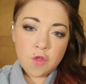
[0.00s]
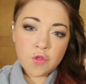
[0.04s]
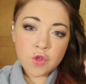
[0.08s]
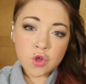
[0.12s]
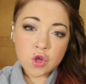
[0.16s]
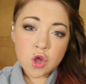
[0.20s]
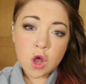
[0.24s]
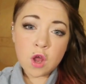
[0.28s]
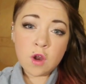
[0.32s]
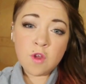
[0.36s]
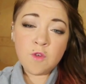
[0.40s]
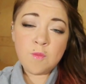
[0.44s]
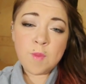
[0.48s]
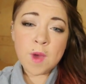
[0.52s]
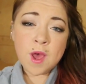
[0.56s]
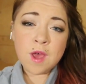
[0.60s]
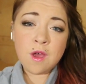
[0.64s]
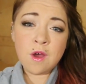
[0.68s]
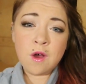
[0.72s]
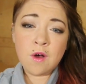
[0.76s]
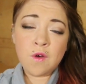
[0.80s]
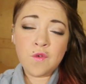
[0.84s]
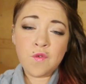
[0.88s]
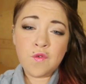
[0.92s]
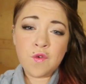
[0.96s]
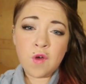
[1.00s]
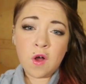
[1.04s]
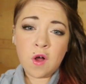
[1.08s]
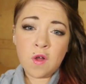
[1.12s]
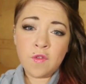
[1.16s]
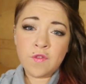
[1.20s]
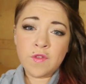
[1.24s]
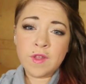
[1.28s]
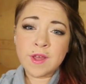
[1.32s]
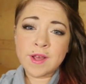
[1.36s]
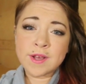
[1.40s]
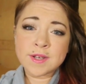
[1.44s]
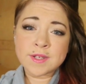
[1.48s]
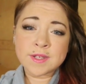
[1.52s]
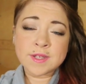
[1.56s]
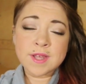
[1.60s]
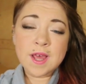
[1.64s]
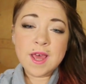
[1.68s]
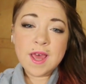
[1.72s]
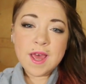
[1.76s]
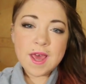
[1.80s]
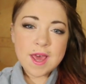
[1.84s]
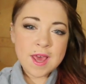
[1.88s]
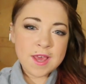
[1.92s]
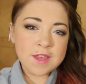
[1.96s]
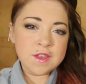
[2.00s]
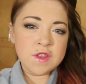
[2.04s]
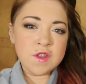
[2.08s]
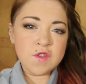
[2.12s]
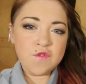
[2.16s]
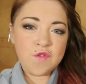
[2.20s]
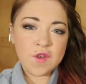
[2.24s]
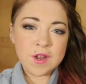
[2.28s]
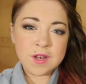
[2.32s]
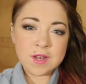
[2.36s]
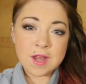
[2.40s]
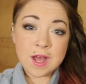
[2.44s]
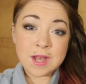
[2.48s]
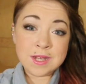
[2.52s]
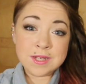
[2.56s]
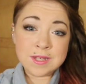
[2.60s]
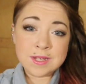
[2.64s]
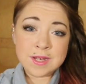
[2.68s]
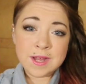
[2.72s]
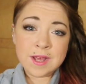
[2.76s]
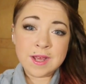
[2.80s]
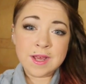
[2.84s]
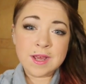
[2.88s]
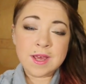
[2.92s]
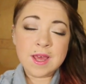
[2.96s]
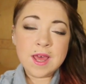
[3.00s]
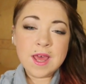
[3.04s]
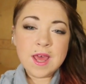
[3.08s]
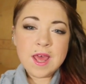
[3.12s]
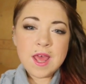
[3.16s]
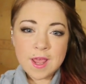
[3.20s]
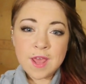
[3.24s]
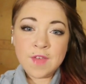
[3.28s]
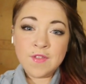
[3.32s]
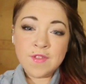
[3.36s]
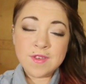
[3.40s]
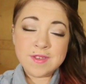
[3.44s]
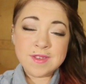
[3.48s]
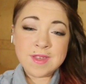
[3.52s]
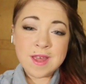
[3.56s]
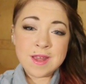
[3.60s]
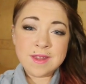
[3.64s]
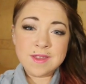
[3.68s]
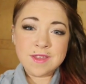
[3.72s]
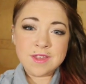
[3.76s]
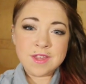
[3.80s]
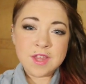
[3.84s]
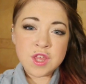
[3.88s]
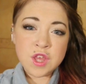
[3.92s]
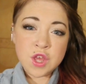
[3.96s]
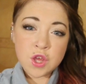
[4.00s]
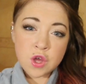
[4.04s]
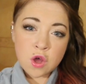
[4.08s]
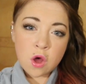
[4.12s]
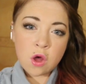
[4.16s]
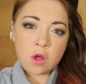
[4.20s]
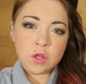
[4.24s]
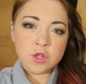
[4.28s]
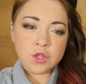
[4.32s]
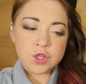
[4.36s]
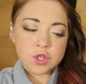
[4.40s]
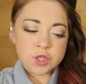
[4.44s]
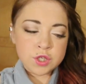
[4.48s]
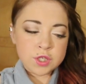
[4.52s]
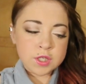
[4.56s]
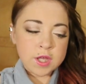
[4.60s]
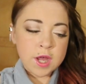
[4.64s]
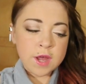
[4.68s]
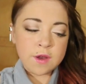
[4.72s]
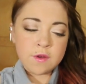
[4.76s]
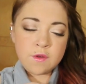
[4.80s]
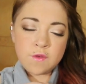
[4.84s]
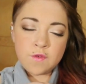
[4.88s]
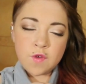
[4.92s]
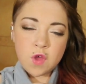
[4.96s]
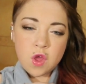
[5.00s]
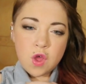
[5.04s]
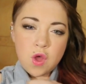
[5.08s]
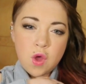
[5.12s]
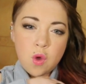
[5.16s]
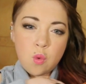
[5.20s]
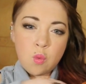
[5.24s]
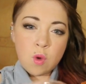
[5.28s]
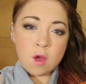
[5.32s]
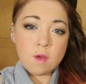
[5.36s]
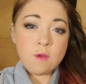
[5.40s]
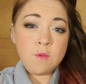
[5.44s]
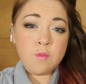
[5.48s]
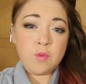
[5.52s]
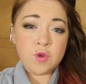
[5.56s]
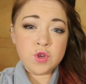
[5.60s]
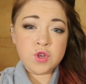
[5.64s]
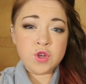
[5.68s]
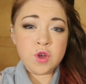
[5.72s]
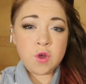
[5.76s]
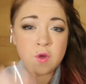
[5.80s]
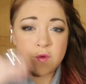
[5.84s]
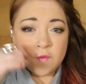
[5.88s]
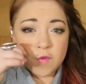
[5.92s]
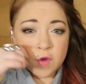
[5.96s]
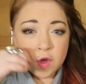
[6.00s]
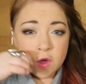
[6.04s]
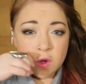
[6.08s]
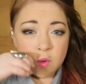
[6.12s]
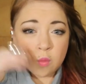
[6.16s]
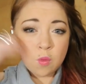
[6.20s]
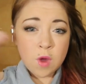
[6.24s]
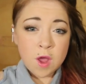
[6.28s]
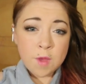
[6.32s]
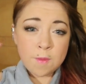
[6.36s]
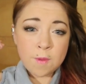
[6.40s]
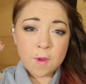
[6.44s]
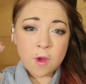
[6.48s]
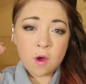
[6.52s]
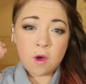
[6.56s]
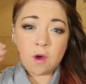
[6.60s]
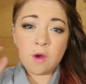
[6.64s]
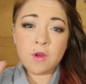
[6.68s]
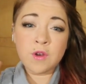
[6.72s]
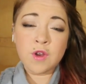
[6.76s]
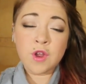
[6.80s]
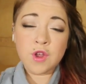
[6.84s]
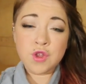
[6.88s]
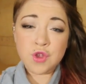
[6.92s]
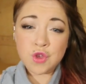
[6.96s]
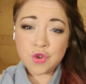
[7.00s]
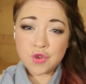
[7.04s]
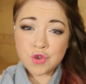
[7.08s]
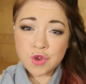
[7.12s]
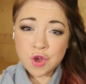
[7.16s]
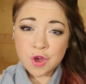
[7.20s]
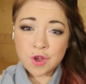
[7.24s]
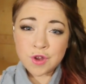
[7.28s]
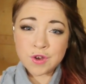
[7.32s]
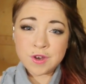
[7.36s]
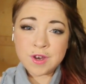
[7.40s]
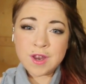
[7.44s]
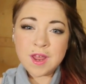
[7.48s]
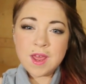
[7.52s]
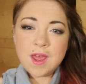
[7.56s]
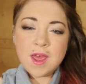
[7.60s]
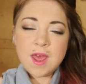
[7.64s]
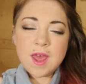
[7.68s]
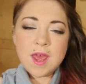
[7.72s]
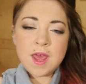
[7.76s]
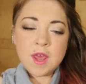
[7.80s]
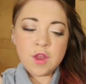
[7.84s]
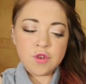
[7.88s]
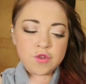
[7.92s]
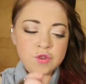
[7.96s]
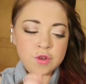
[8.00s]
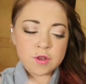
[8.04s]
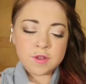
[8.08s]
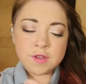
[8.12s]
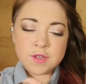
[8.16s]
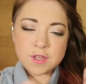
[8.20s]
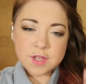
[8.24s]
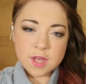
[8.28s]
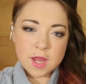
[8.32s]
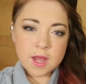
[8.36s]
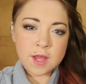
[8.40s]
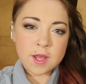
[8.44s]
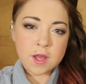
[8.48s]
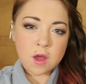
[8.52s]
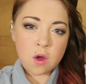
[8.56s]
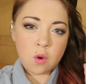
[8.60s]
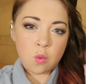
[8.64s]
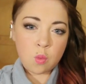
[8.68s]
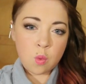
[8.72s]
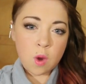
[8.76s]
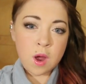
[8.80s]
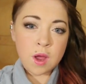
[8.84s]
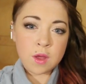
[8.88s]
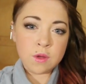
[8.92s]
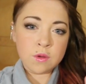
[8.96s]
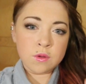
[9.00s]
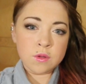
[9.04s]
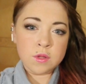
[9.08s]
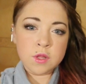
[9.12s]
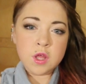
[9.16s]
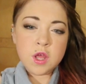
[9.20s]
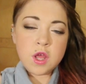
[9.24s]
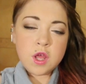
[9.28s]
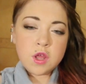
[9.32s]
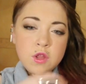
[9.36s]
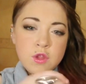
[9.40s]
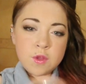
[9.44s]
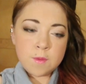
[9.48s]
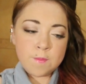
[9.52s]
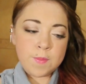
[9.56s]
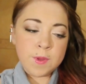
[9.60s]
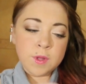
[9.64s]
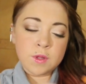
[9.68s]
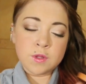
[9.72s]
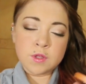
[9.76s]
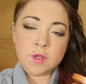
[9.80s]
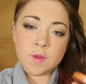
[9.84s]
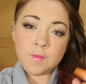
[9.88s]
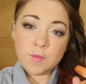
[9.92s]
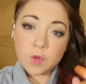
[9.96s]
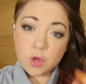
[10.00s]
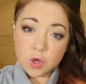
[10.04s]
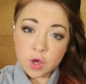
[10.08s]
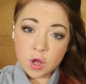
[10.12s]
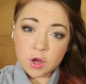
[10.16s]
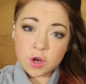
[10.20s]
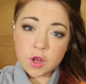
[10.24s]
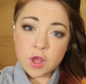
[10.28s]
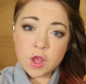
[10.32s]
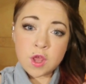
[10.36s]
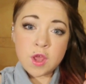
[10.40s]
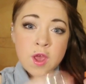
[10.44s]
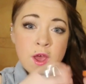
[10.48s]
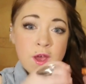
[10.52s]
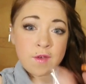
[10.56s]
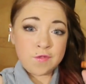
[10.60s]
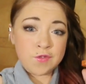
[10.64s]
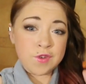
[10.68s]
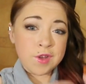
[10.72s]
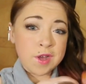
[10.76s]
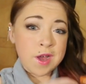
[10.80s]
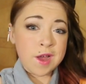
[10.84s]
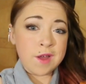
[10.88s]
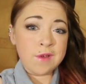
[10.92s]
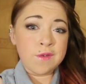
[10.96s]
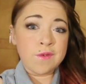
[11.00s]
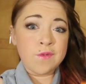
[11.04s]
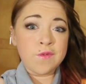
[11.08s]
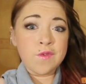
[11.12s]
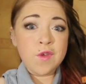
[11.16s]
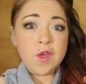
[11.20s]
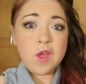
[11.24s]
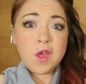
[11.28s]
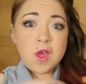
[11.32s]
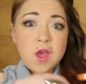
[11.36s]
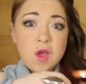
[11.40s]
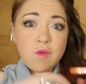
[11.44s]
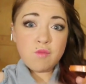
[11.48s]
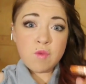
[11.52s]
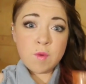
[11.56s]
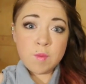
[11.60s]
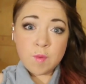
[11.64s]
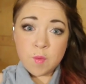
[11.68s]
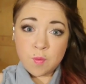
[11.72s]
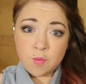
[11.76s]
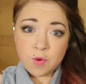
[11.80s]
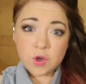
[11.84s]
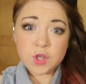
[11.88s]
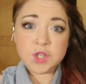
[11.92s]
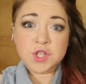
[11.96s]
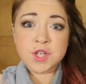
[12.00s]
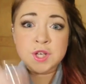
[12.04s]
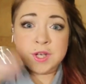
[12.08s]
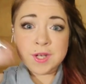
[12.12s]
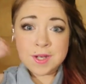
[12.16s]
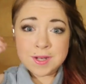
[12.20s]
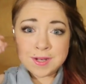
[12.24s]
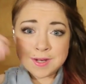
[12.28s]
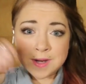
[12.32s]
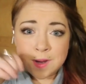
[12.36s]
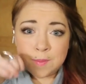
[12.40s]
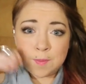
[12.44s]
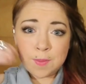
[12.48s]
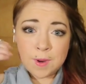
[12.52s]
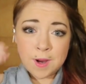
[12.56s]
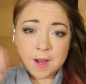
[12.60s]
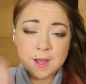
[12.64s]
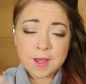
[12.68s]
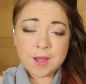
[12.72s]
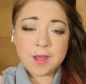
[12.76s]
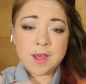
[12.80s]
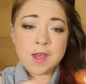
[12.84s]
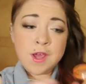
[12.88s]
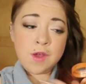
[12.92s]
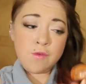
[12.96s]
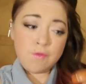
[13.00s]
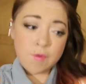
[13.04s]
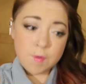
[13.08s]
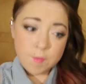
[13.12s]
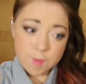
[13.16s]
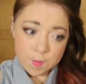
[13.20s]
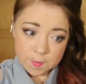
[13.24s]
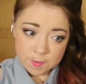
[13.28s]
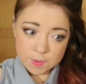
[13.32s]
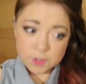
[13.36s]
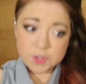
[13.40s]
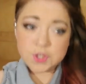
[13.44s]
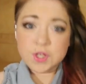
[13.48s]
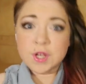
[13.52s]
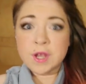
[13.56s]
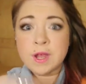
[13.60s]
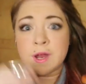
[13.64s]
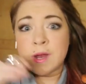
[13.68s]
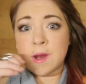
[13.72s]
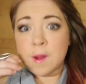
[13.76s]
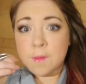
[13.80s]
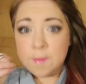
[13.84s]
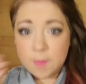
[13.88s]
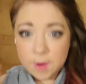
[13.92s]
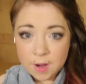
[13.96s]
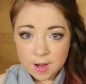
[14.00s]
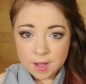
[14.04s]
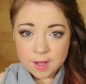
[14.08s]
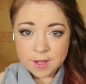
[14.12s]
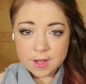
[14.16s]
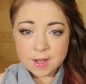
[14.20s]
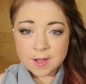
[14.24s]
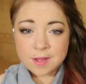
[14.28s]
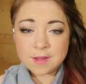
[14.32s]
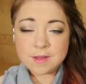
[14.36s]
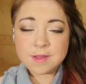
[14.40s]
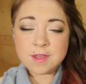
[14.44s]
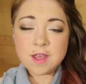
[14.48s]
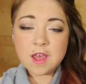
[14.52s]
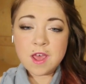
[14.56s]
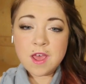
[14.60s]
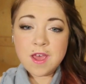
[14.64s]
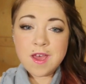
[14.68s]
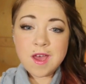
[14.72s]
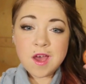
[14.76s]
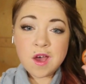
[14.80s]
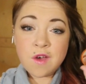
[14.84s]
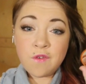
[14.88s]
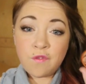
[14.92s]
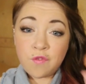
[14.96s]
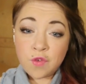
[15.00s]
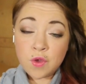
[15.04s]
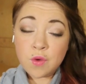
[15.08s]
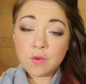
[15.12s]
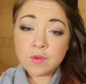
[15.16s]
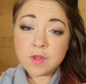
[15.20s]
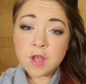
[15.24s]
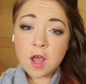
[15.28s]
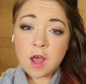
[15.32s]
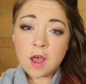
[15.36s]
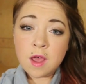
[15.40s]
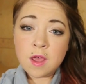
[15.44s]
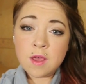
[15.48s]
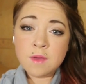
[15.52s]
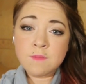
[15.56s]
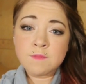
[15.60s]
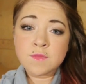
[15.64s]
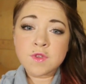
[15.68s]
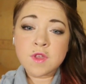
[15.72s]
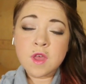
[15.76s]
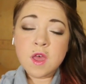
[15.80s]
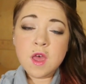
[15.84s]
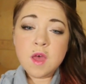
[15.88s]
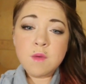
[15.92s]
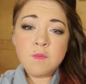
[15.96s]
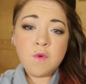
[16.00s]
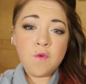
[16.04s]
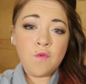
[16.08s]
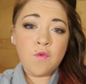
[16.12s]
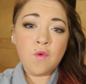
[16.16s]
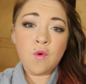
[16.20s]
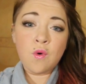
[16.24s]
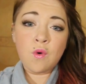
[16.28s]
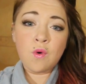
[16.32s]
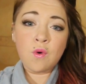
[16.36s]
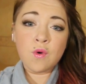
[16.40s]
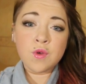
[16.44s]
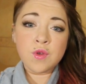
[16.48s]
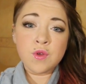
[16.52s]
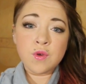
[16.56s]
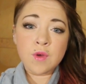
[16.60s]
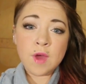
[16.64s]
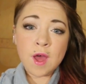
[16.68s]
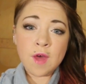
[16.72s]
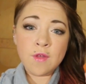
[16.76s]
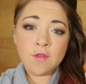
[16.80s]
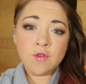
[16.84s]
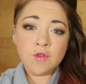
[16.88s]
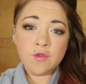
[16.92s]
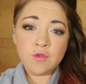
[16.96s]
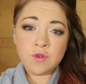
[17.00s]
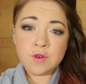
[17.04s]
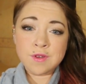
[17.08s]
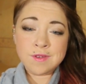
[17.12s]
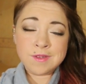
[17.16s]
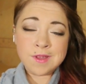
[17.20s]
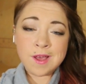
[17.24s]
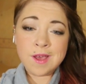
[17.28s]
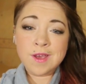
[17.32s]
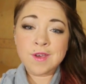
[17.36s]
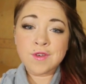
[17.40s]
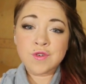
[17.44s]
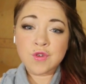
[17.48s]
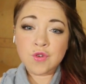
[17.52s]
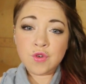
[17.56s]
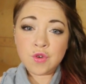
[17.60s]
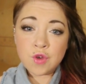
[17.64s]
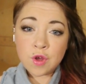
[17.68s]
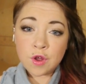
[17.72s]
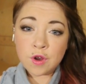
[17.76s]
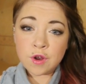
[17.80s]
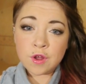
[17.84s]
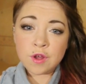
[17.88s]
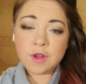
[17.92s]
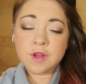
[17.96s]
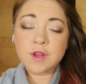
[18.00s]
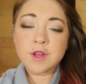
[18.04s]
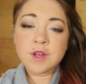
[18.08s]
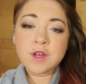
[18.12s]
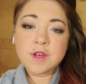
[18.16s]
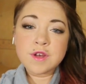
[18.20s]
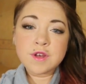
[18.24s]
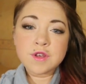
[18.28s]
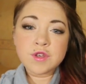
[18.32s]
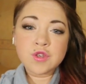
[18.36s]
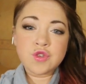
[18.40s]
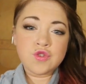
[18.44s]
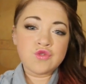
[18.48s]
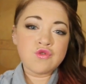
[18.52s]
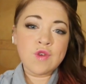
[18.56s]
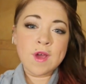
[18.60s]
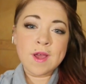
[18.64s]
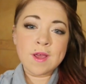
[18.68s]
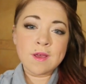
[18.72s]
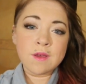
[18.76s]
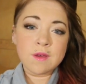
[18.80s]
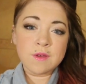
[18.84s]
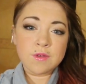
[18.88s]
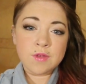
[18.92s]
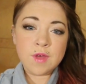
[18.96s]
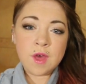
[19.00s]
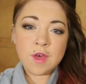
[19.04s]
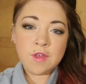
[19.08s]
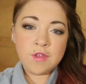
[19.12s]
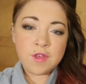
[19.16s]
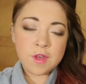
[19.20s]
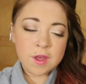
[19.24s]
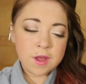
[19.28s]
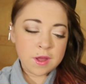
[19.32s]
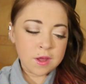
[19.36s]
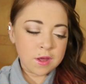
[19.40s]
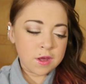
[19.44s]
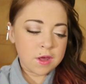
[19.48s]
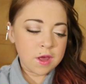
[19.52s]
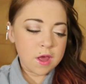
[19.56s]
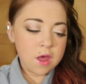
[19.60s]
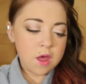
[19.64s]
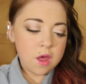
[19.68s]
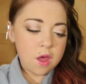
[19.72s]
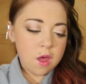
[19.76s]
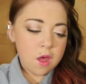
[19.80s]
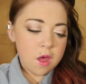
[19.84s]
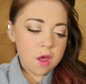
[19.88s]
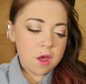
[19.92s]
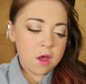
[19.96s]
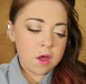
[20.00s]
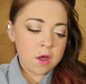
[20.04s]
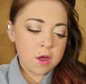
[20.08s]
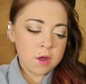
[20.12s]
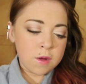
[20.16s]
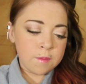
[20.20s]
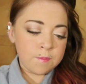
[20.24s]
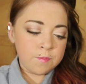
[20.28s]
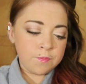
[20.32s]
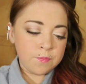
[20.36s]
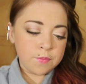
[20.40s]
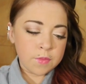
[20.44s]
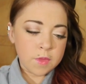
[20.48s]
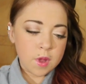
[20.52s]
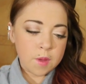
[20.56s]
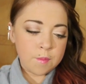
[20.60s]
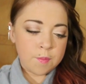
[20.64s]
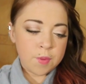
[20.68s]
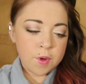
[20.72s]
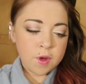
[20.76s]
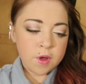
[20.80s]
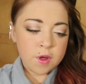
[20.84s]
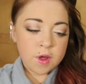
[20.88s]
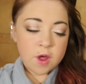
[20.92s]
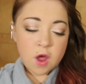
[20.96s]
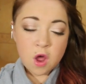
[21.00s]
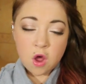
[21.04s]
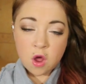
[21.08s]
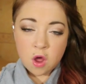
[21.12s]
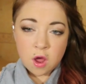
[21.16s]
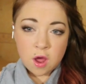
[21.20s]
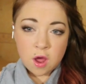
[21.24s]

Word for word: The colour payoff on this isn't fantastic in the sense that you can't just kind of wipe your brush over, wipe it on and you're done. It does take a while to build up the colour. You have to kind of rub your brush in, apply it, rub your brush in, apply it a few times before you get your desired colour strength, I think. Um, but